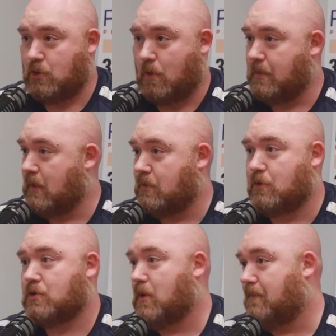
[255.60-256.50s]
show up and get
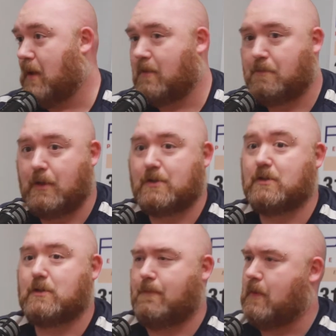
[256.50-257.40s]
their stuff out of
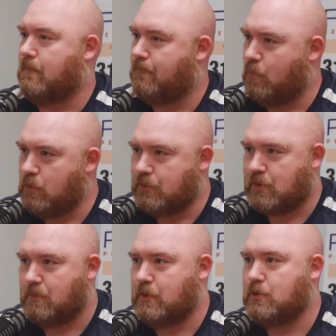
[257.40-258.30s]
places, they found food in
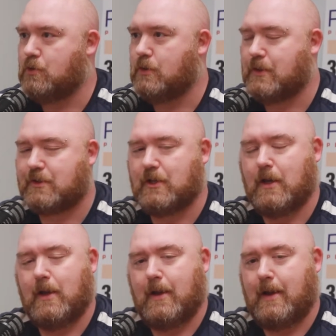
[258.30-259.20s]
some of these units.
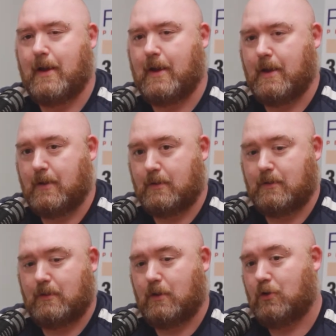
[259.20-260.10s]

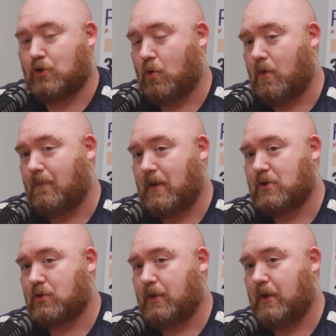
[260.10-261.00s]
And so
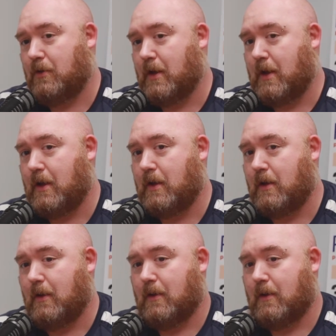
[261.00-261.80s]
eventually the